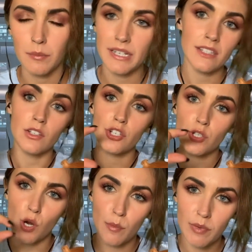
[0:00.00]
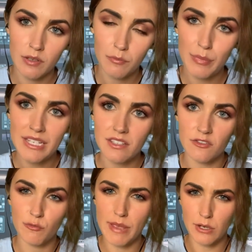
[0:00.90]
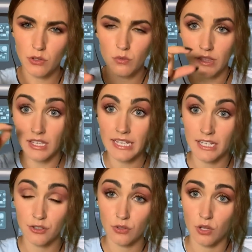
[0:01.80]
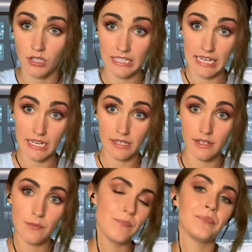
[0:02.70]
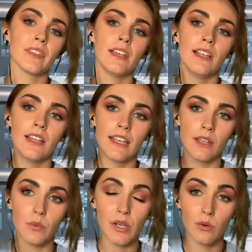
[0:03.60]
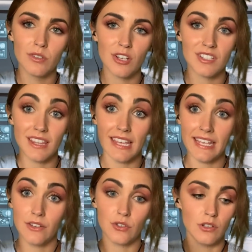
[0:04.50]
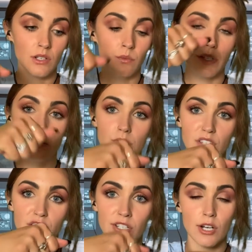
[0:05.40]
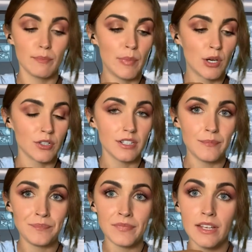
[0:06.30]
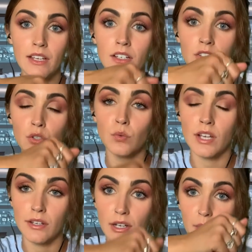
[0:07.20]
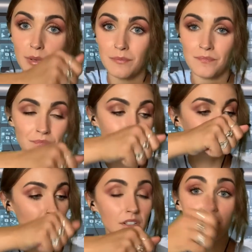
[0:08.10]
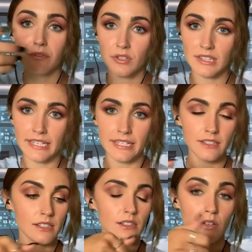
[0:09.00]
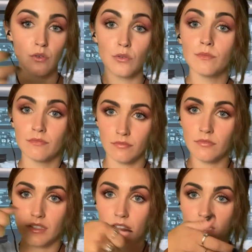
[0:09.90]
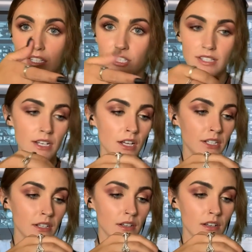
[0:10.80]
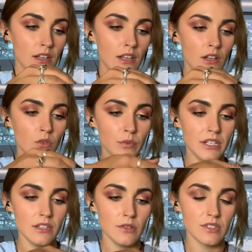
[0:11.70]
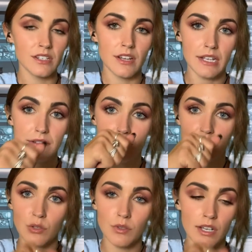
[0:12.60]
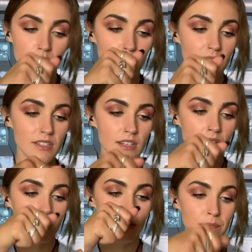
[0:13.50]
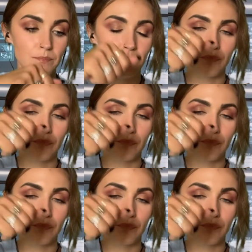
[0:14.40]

It's a sharp piece of metal with a handle on the end, and we hold on to the handle and we use the sharp part to cut up different things. So such as an onion, we can use a knife to cut up this onion,